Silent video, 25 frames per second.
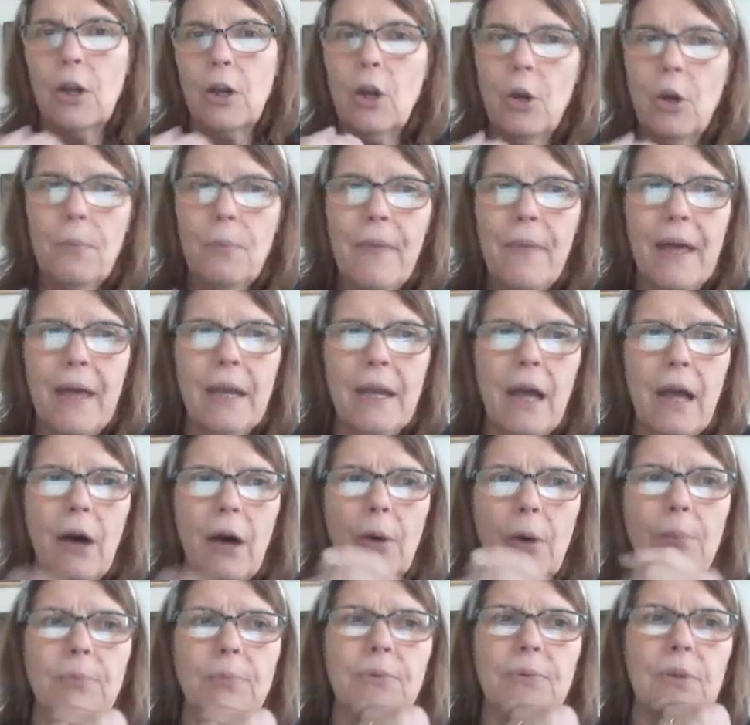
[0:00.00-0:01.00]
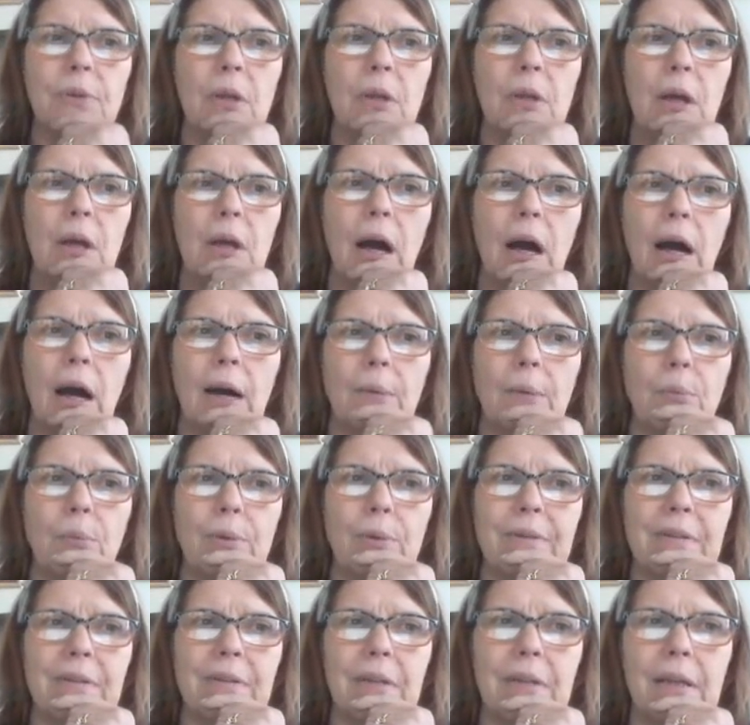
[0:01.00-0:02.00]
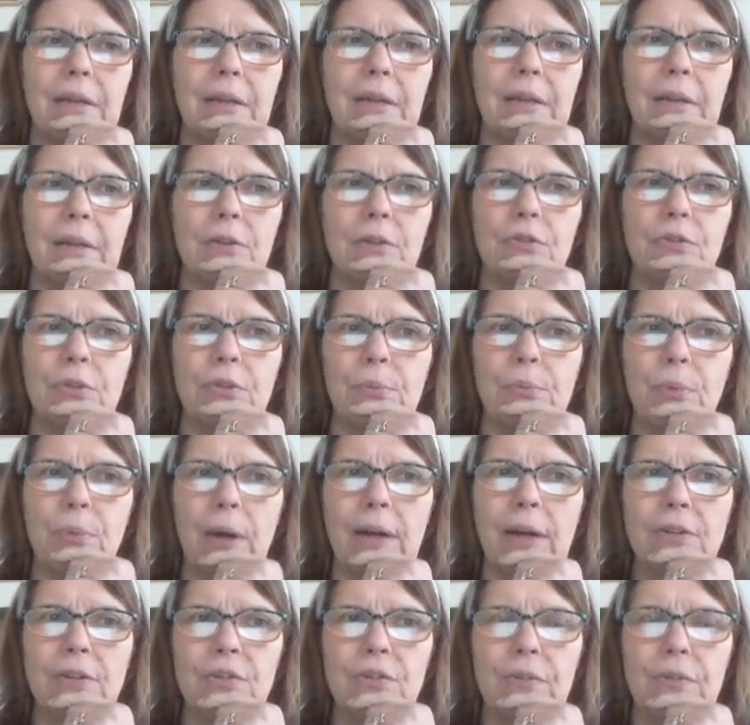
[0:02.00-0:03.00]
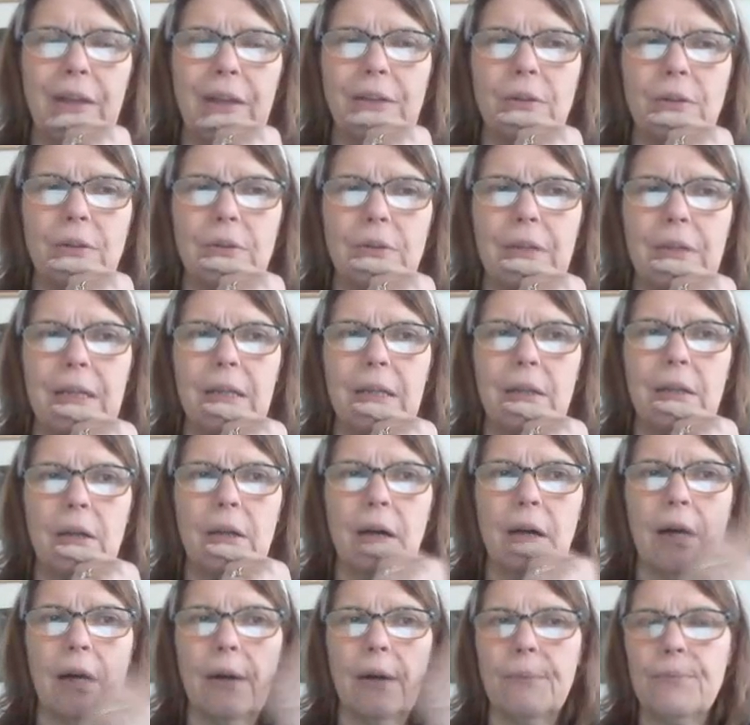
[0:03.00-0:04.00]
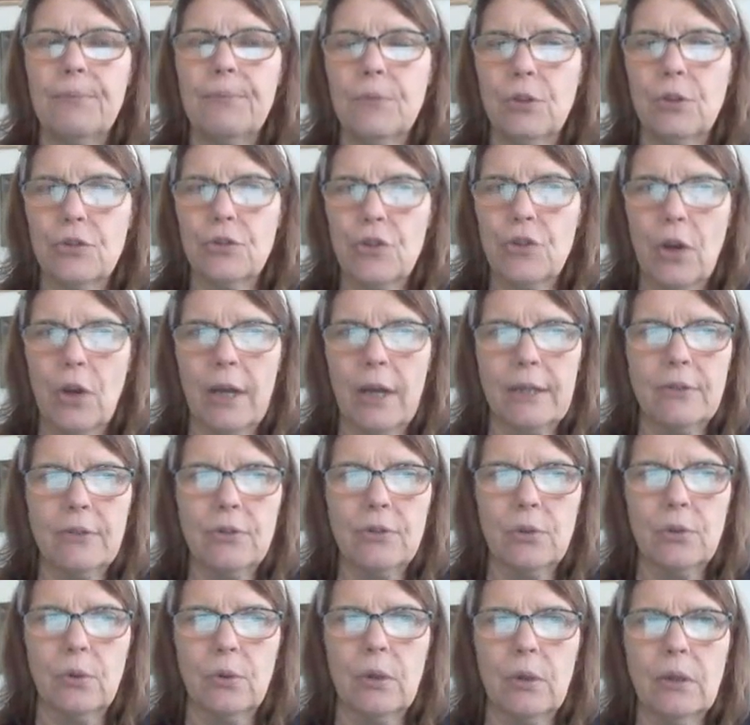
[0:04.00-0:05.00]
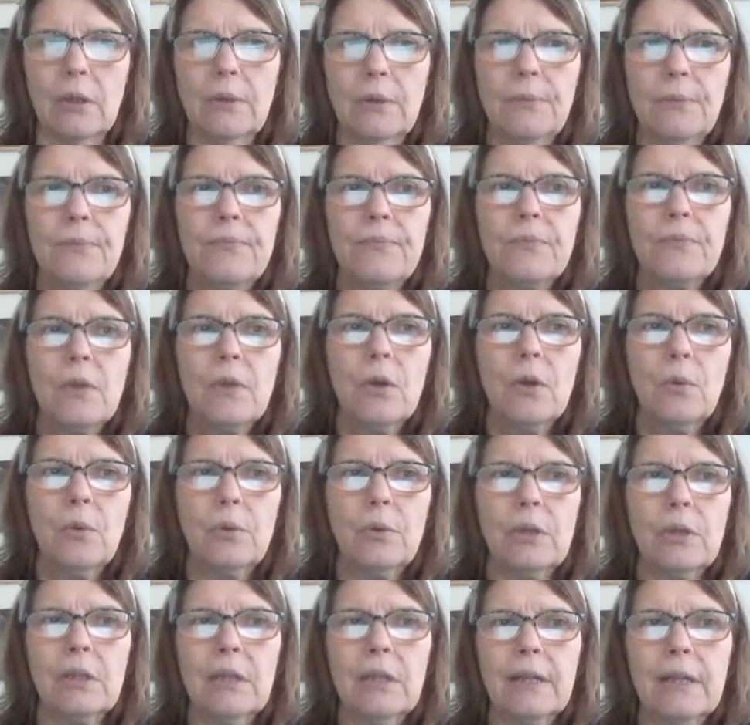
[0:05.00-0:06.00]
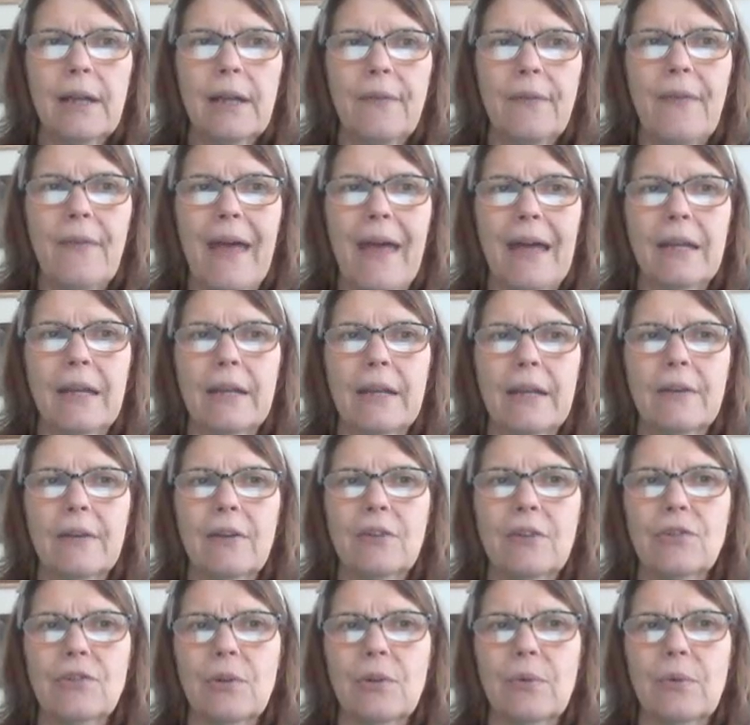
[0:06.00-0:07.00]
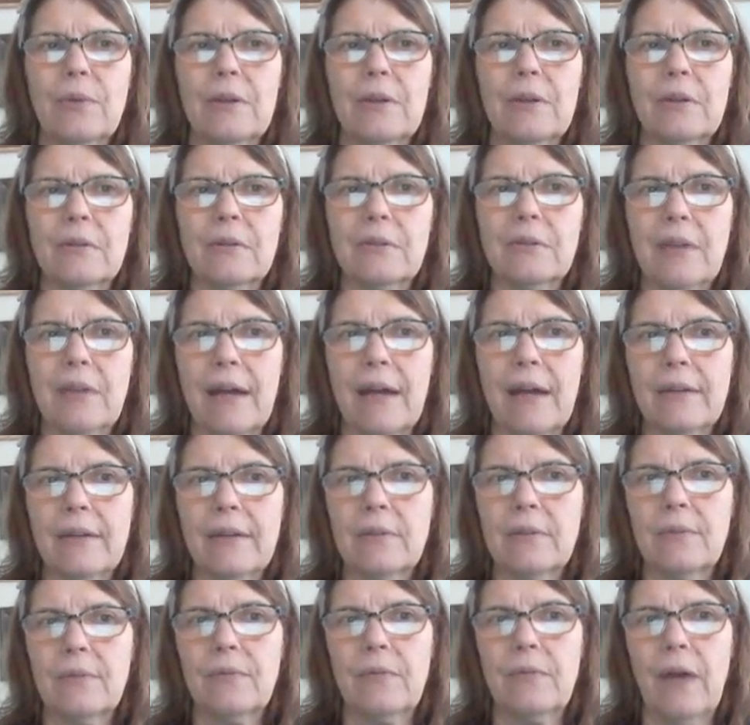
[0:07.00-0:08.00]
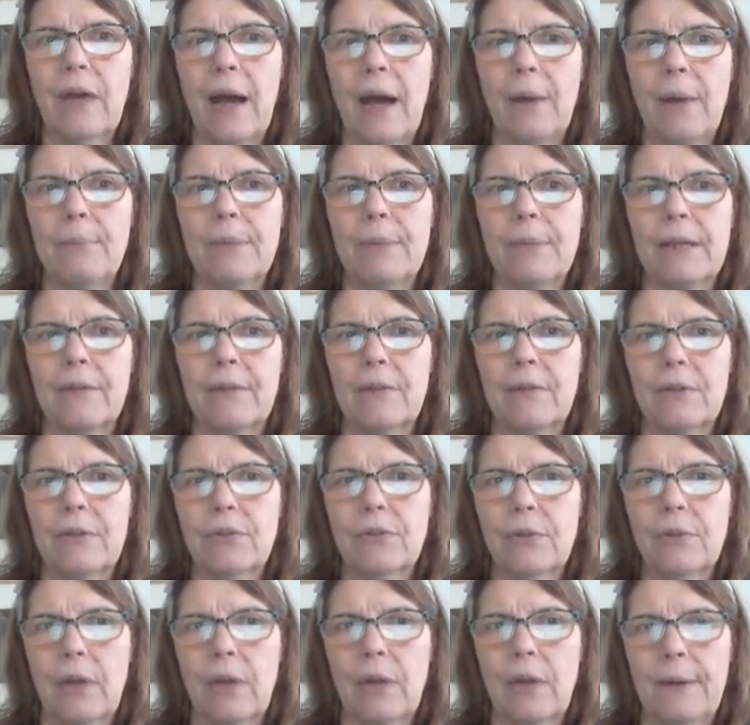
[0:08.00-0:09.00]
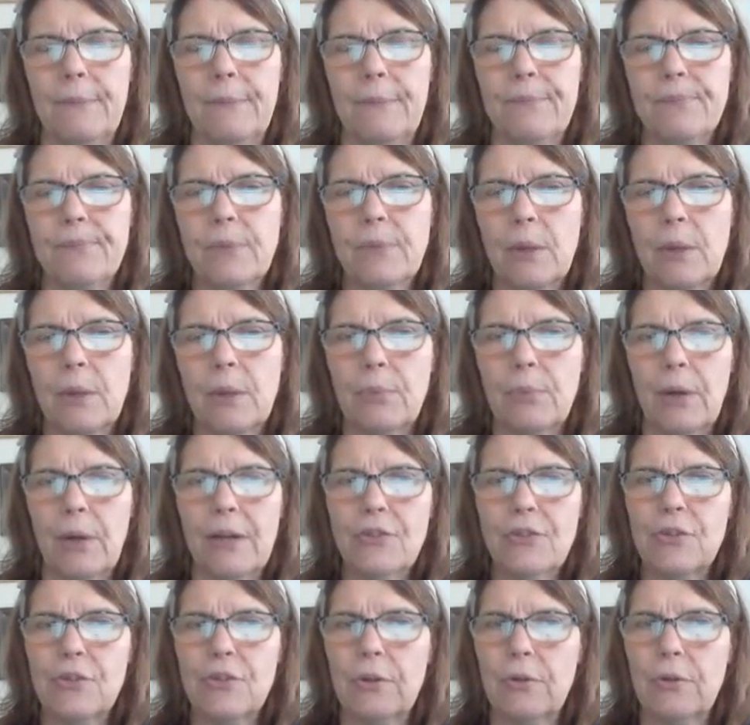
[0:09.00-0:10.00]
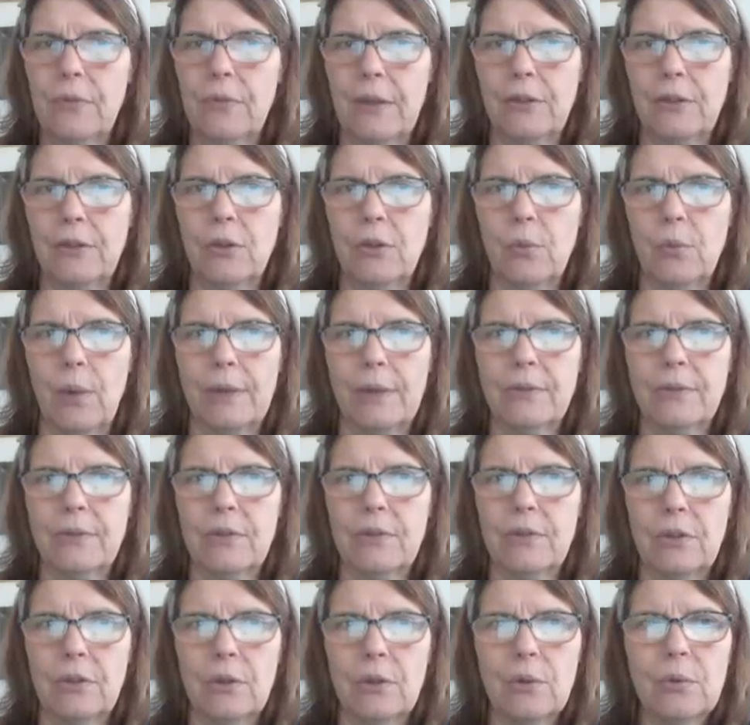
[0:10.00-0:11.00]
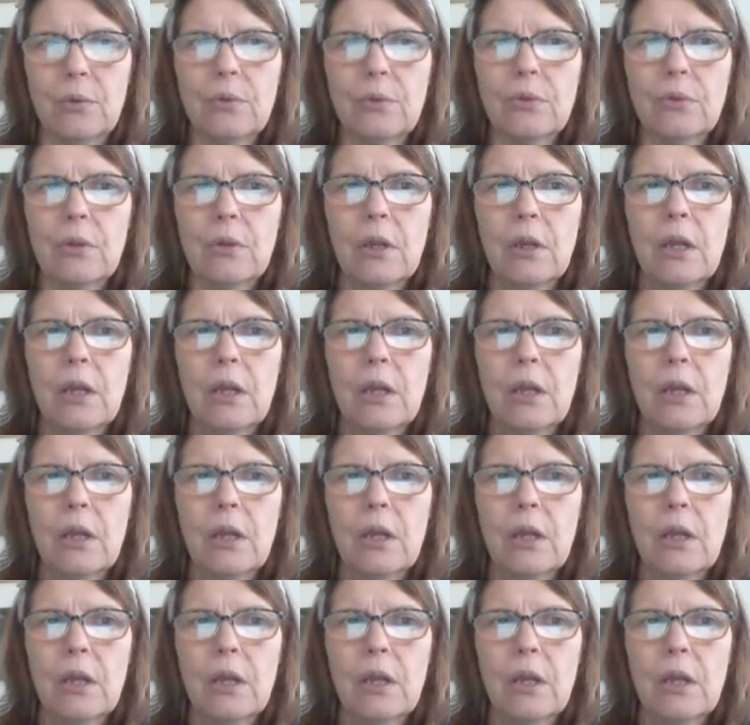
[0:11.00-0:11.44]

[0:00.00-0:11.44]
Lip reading: I hope that helps. Once again, here's your brush that you need, your drawing tool. When you click on that, it gives you the size of how big of a brush that you want to use.